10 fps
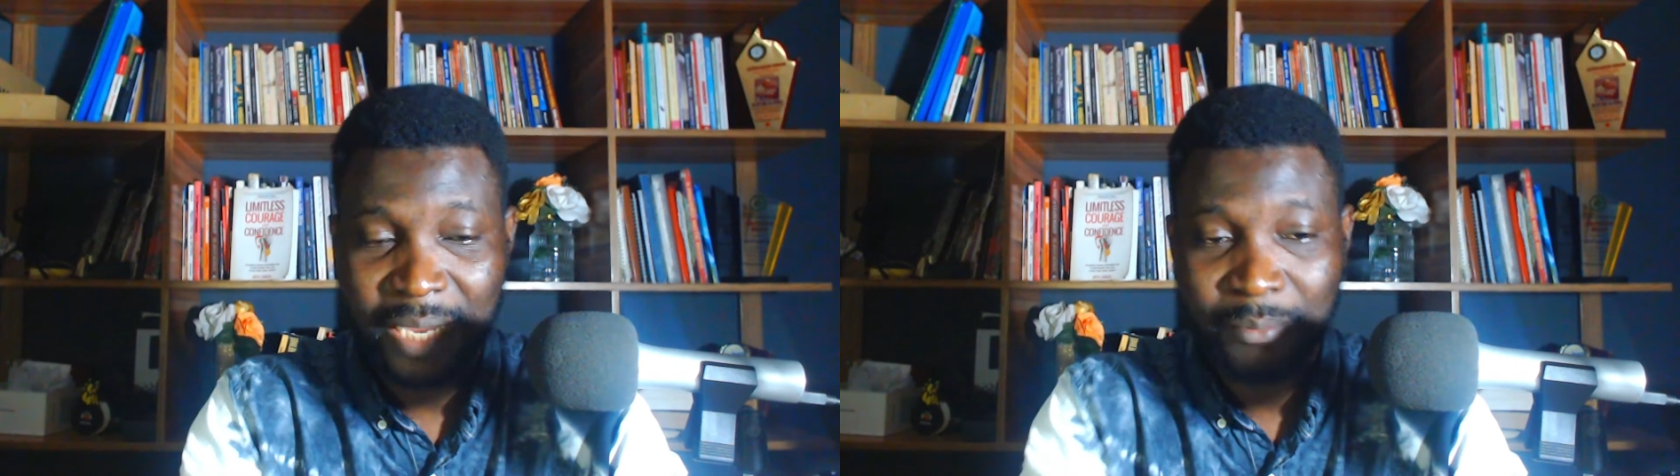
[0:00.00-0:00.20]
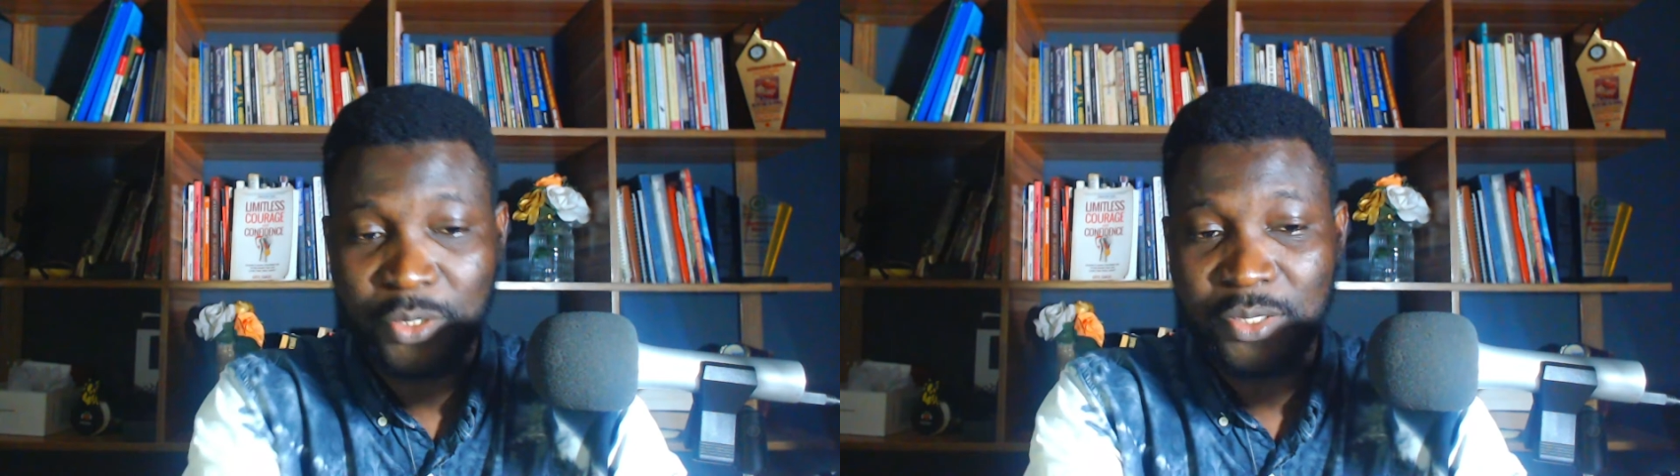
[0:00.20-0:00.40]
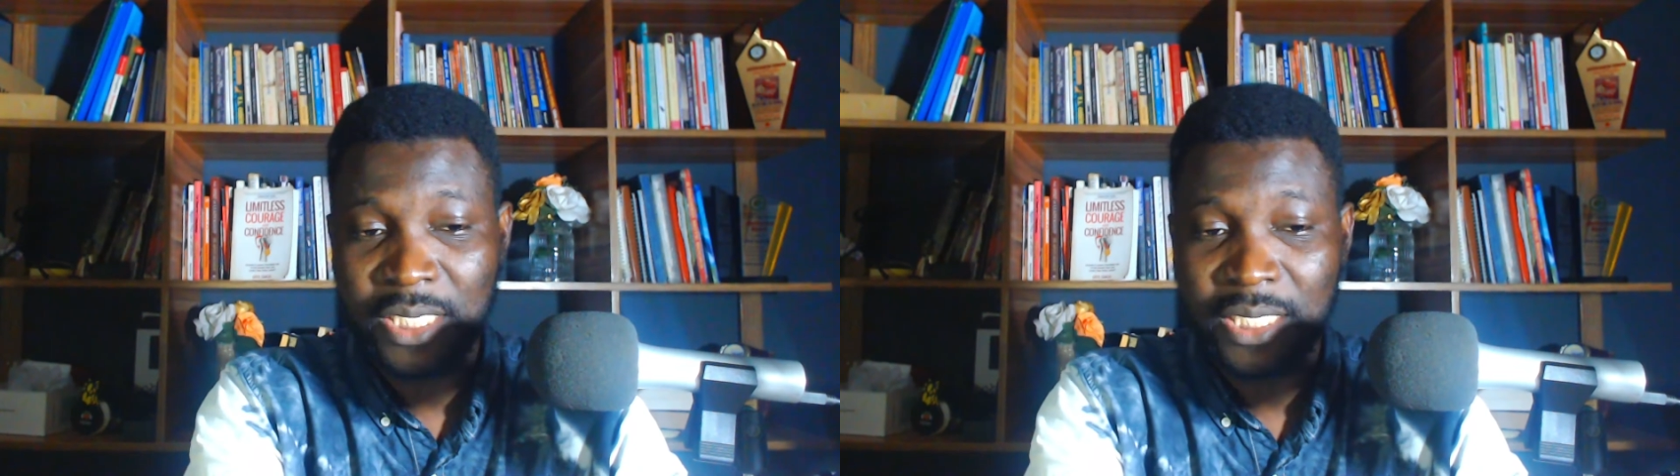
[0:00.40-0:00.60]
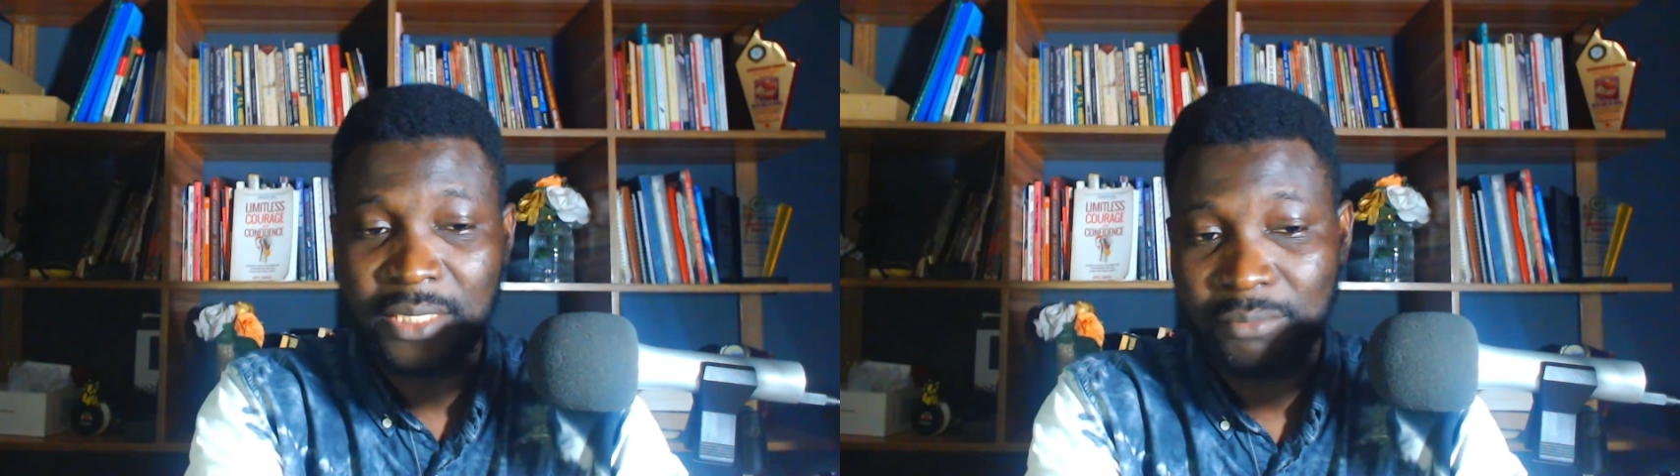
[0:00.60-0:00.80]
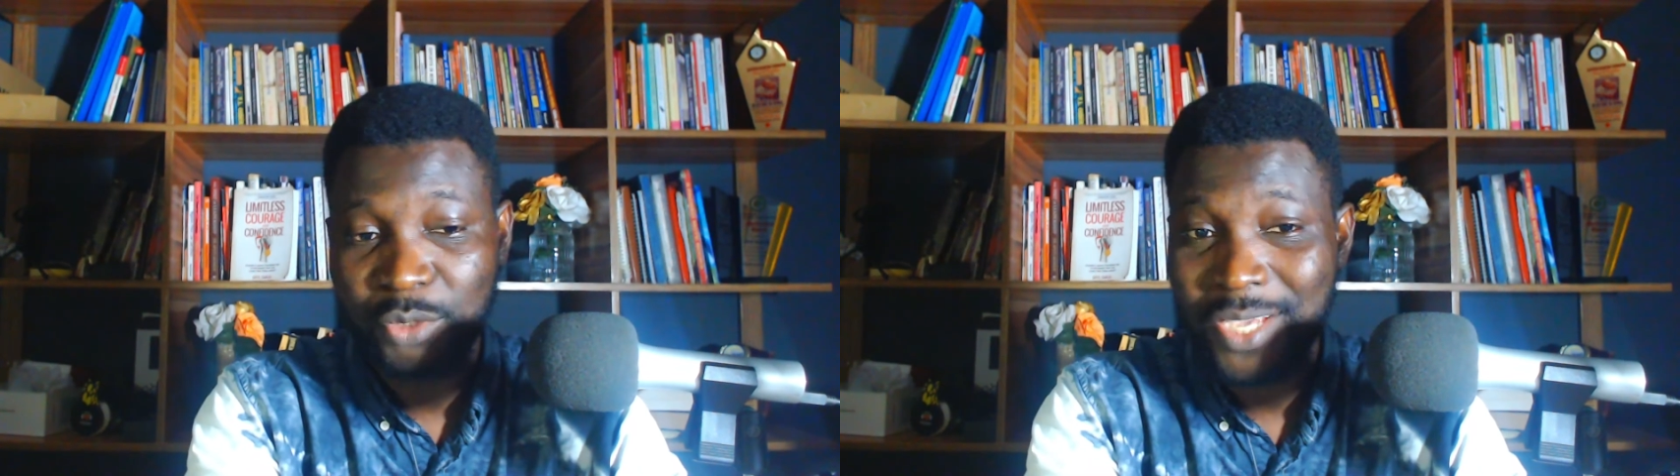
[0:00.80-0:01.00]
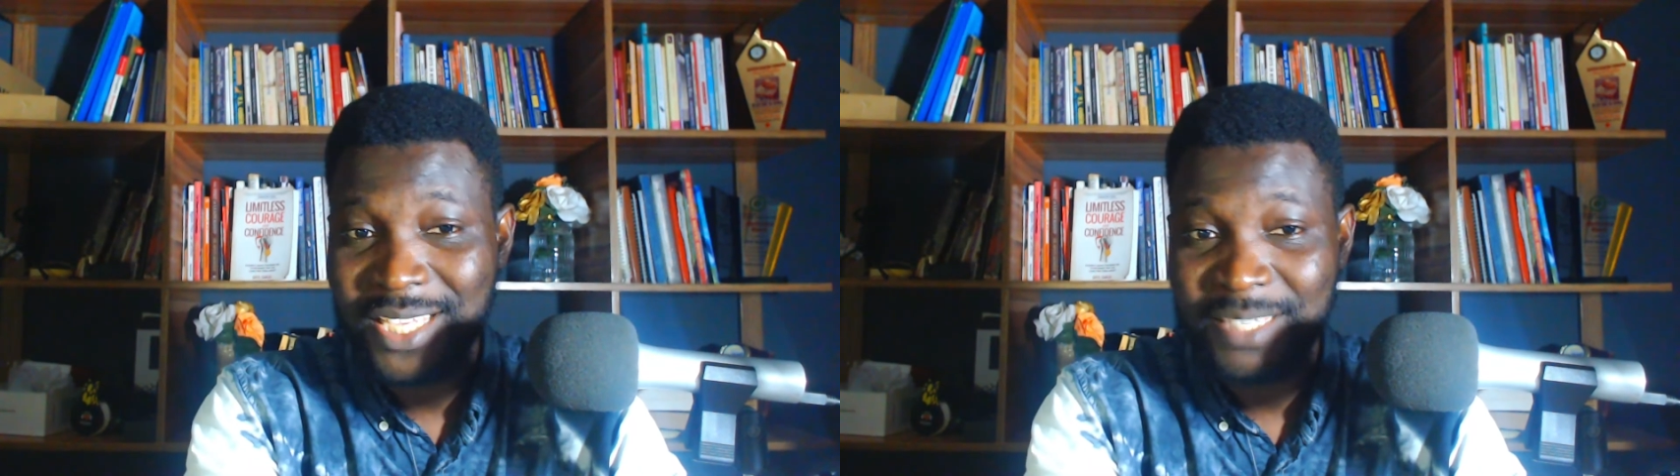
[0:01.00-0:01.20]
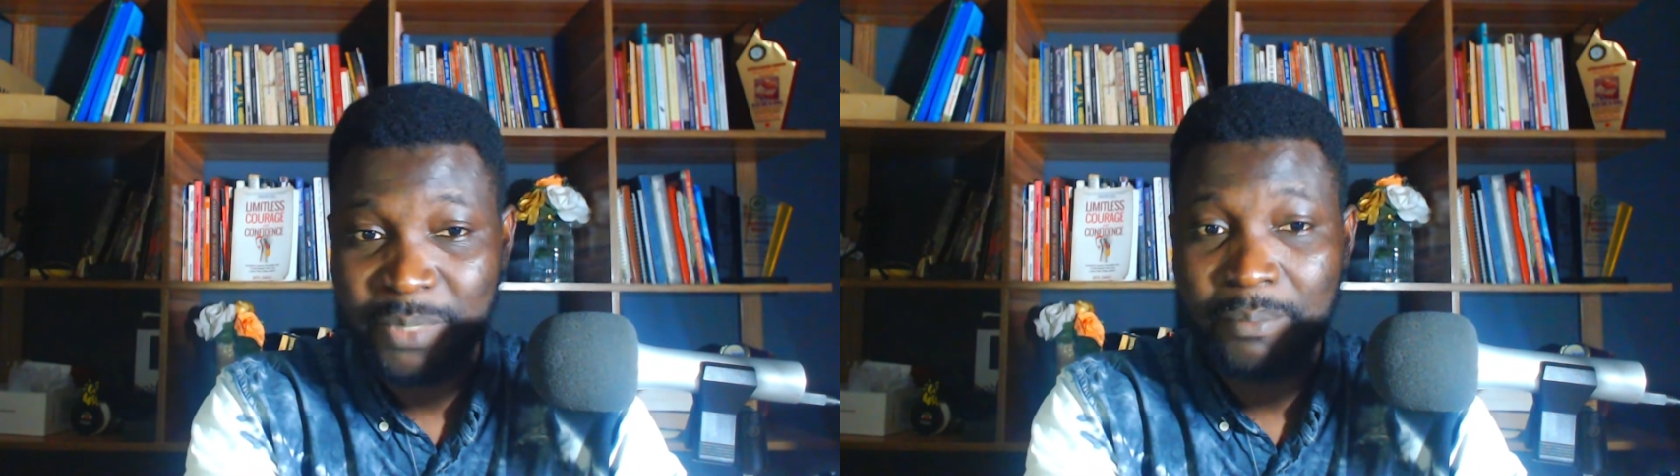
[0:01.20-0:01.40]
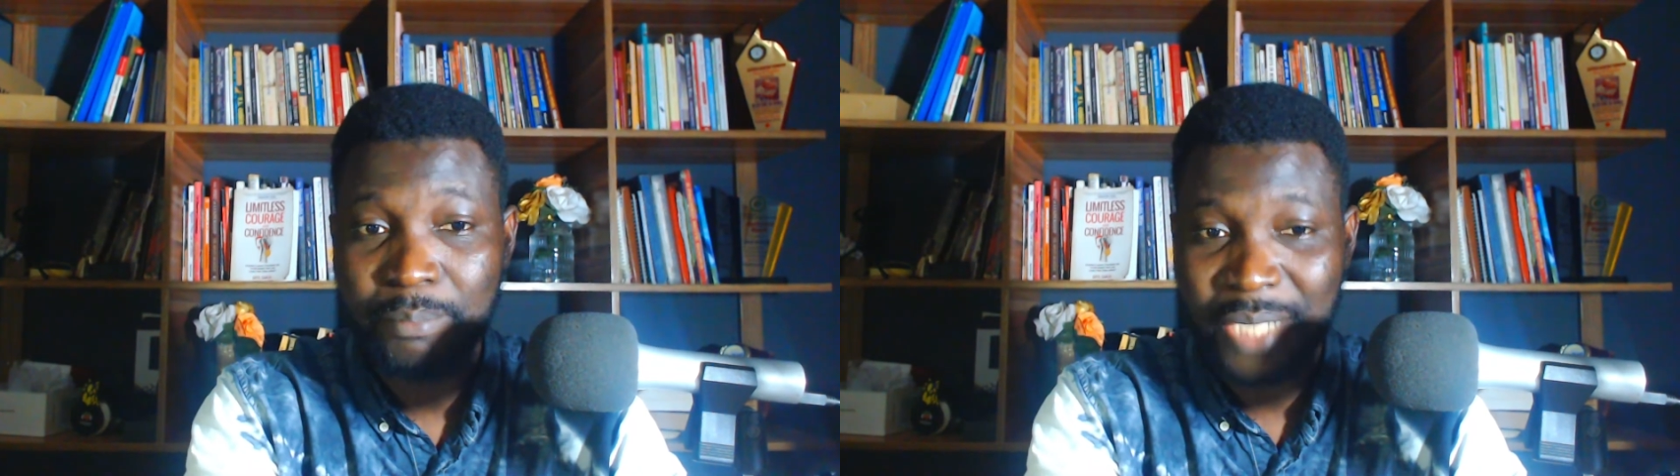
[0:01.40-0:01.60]
using usb
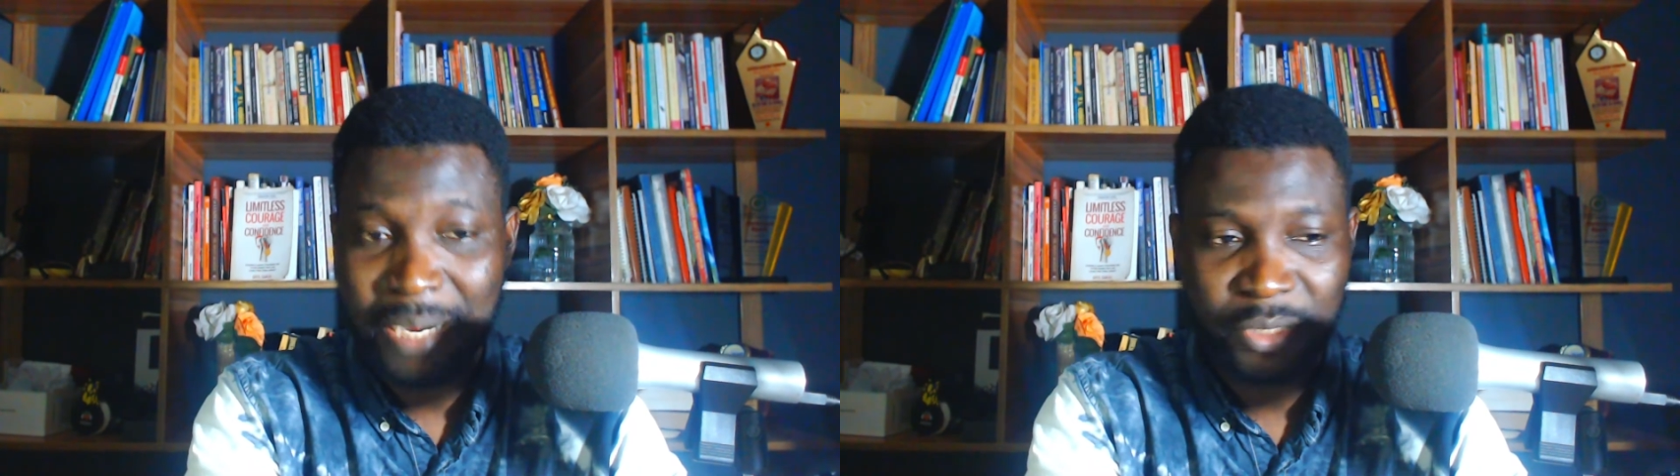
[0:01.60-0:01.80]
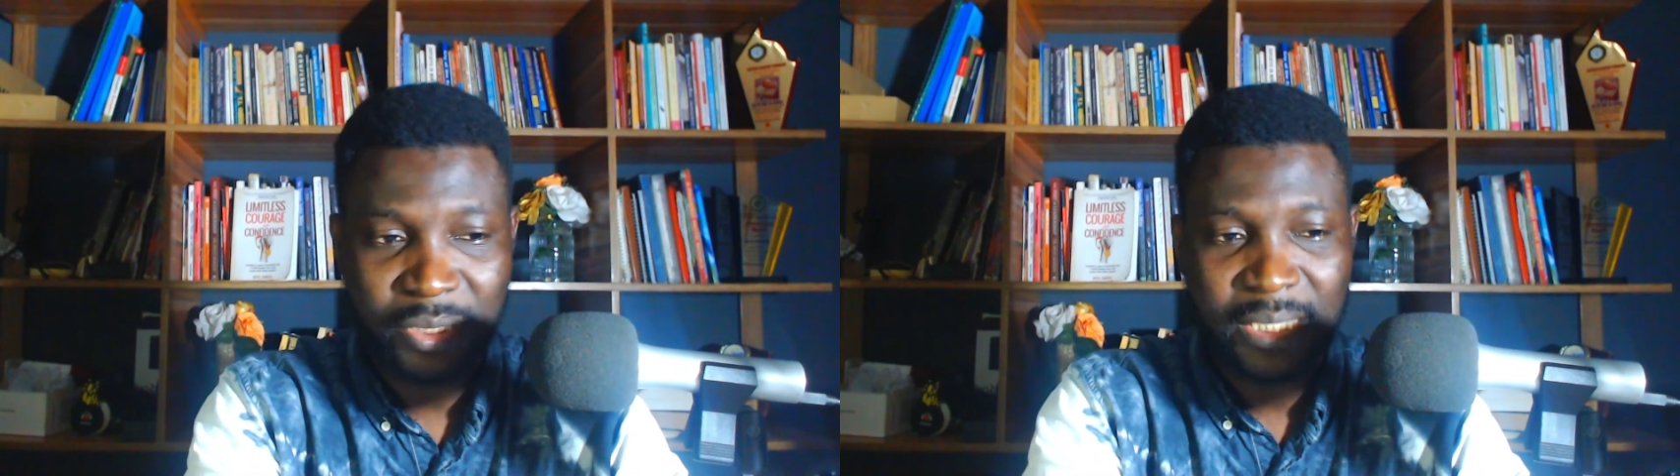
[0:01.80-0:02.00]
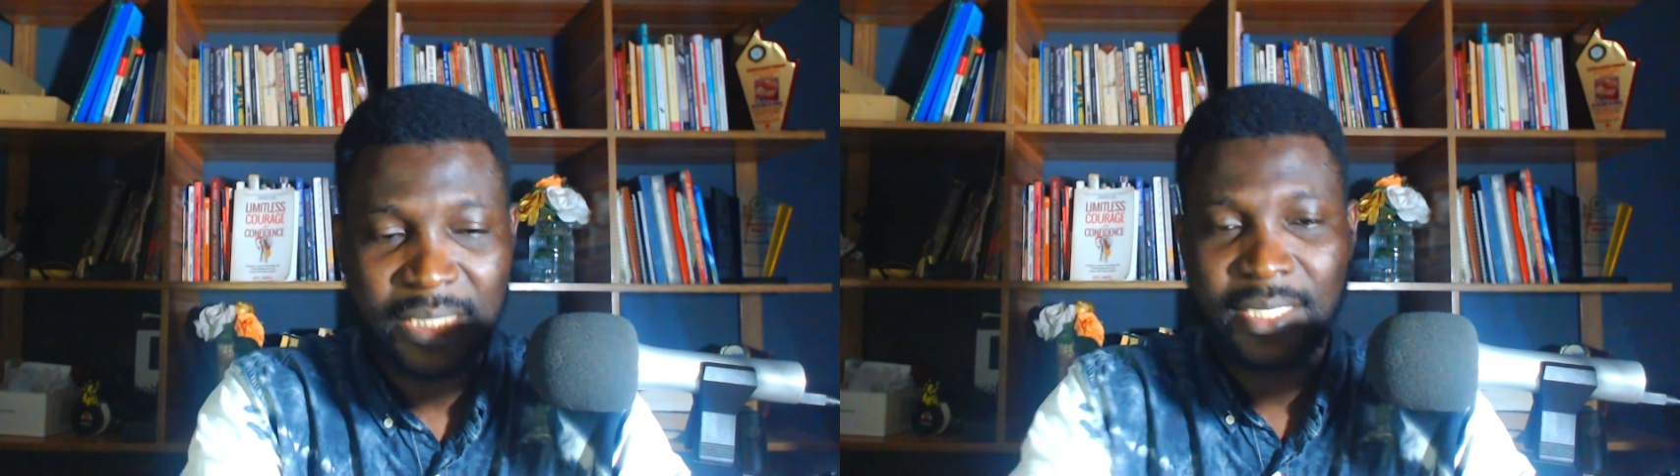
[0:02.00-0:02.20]
primarily